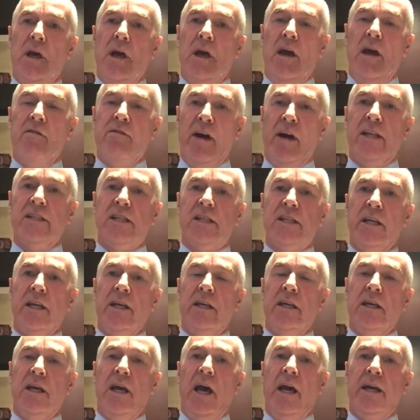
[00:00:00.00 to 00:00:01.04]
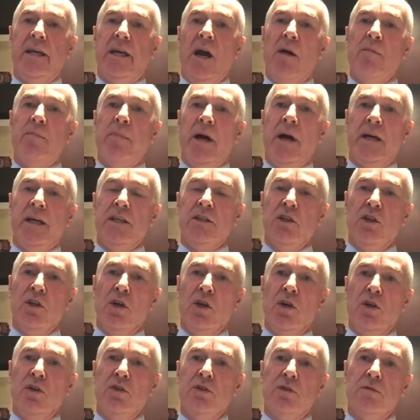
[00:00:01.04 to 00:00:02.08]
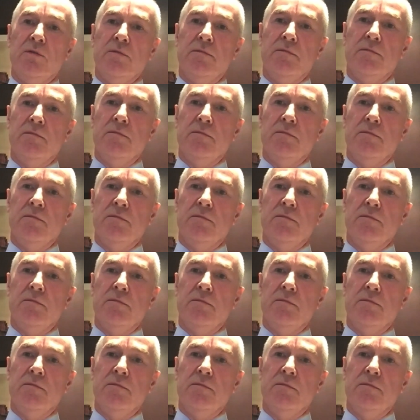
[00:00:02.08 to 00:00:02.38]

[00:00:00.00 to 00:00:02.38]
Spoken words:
Eventually, I got back into the house.